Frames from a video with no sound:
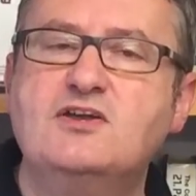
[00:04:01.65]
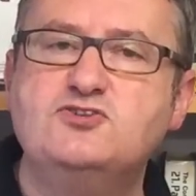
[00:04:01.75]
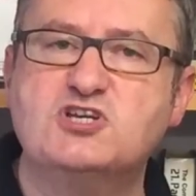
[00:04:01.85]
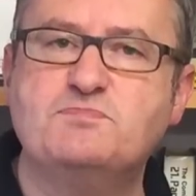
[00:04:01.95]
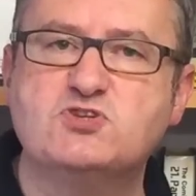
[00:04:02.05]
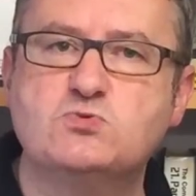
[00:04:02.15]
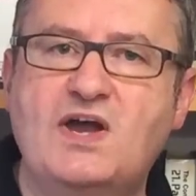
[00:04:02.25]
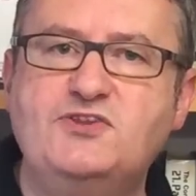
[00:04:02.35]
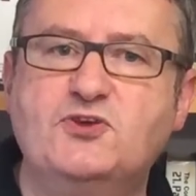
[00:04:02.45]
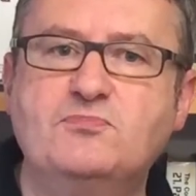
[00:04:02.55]
just
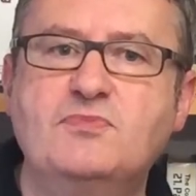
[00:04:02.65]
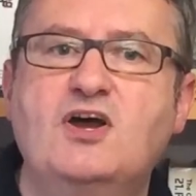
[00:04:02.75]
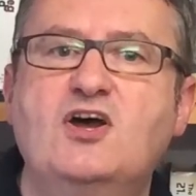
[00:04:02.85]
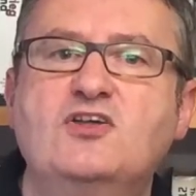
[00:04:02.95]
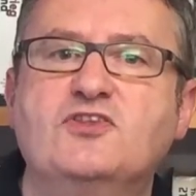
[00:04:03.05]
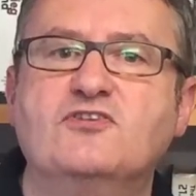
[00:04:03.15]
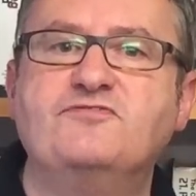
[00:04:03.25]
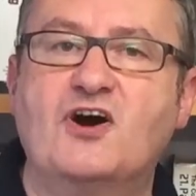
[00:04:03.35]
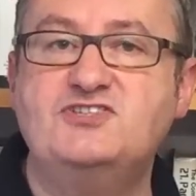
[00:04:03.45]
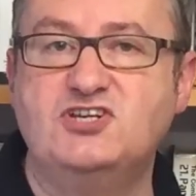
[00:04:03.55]
persuade them that
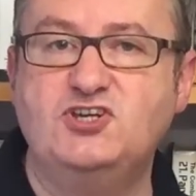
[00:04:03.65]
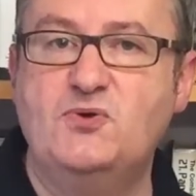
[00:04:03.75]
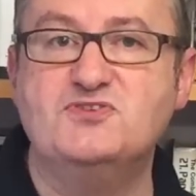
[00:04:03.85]
fighting you